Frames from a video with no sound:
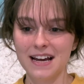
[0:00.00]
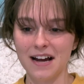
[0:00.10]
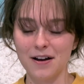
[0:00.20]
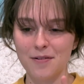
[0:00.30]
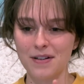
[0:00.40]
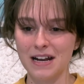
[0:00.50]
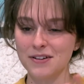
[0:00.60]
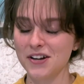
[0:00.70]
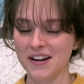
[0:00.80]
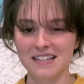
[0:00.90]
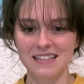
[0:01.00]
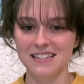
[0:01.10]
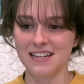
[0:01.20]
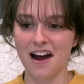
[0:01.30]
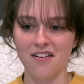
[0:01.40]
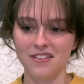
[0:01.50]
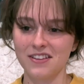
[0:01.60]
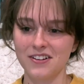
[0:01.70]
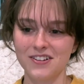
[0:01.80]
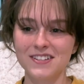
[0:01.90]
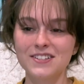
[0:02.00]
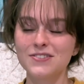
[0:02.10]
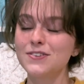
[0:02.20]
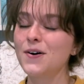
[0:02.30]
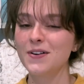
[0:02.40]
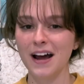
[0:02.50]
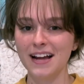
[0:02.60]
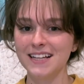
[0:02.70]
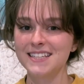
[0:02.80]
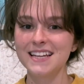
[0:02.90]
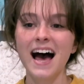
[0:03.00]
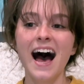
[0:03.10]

Um, and I was talking to the staff, and they're just so nice.